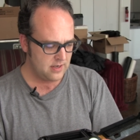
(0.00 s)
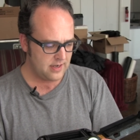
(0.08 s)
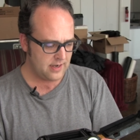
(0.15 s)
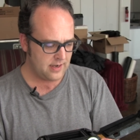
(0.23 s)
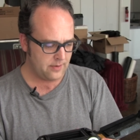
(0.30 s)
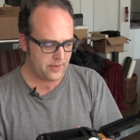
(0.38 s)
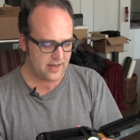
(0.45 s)

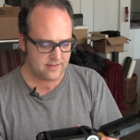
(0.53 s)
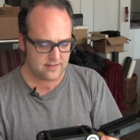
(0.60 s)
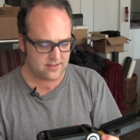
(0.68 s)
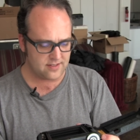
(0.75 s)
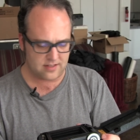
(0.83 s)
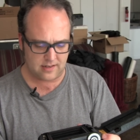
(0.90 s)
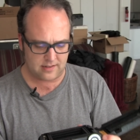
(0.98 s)
Uh, but it,
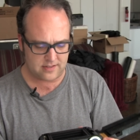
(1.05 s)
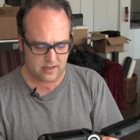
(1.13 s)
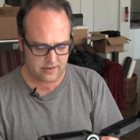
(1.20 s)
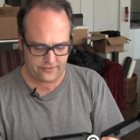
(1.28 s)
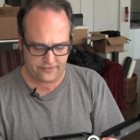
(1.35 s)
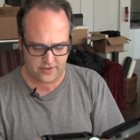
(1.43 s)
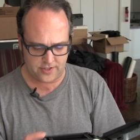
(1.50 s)
this is a
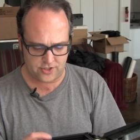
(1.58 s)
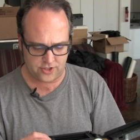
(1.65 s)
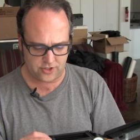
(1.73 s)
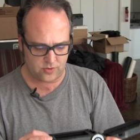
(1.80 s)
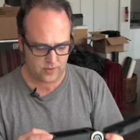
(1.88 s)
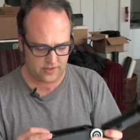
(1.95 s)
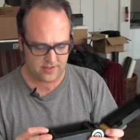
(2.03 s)
ton of fun to
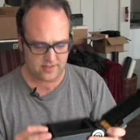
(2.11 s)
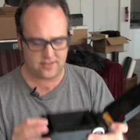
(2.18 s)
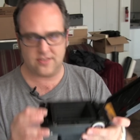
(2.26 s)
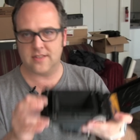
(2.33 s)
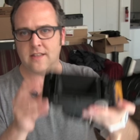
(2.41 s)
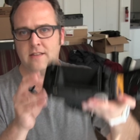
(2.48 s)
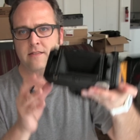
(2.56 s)
shoot with. This
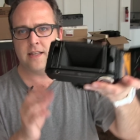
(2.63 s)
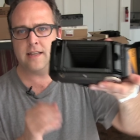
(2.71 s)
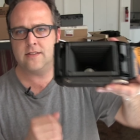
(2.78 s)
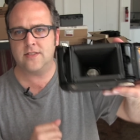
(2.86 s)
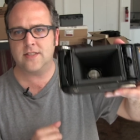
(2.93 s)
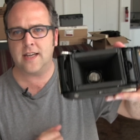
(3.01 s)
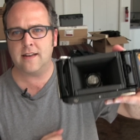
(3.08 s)
is the the
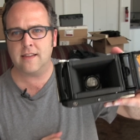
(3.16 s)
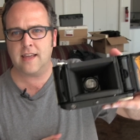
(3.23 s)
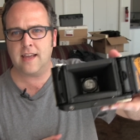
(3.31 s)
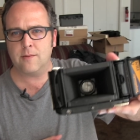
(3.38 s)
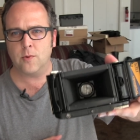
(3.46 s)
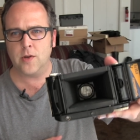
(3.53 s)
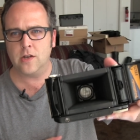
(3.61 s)
inside of the
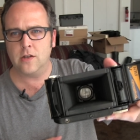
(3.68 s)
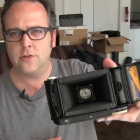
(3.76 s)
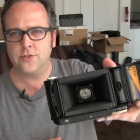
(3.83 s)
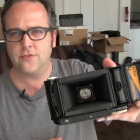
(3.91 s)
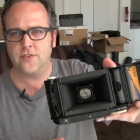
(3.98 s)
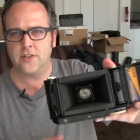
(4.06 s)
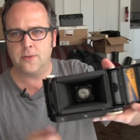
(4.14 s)
camera where you load
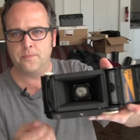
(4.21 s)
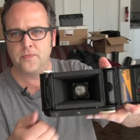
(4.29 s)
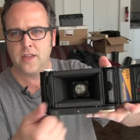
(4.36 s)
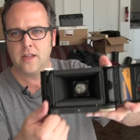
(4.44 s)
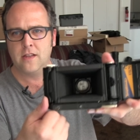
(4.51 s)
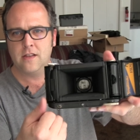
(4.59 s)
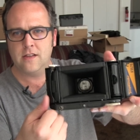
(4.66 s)
your film,
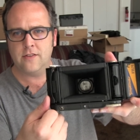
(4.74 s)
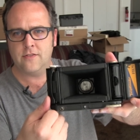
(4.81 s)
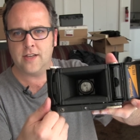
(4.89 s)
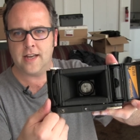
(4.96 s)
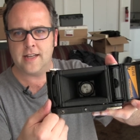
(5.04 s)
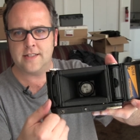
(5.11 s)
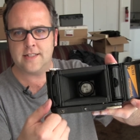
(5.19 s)
You've
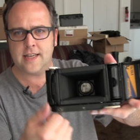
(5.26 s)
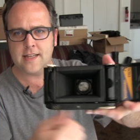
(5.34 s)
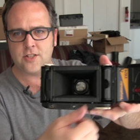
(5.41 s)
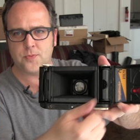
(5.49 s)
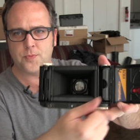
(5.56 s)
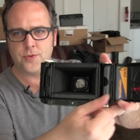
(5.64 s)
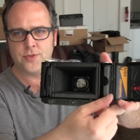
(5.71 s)
got a
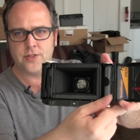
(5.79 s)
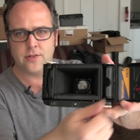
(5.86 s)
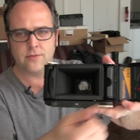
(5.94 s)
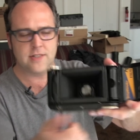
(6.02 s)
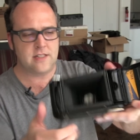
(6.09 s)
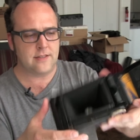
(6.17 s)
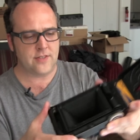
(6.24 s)
taking spool and
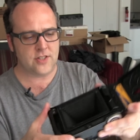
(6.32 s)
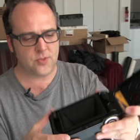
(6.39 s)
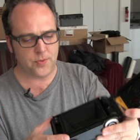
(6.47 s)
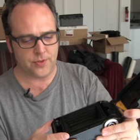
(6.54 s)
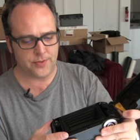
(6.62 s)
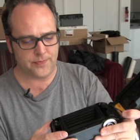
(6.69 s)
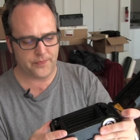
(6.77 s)
a receiving
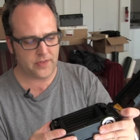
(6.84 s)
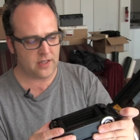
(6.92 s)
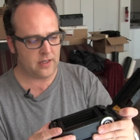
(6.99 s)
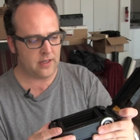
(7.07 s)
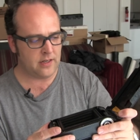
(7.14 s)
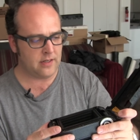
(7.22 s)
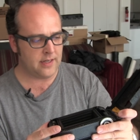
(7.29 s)
spool,
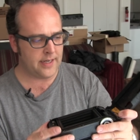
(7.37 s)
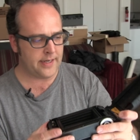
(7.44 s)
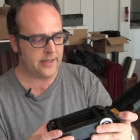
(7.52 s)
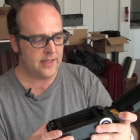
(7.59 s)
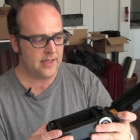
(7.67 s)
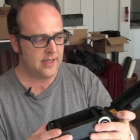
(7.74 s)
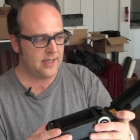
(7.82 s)
and uh,
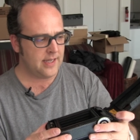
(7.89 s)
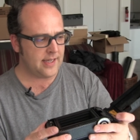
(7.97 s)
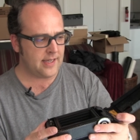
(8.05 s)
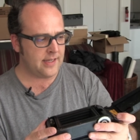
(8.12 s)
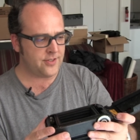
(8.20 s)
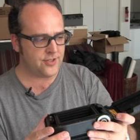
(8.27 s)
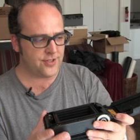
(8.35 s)

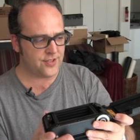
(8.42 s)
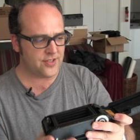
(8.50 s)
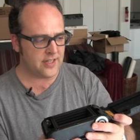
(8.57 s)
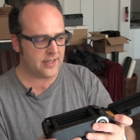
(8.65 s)
it's just.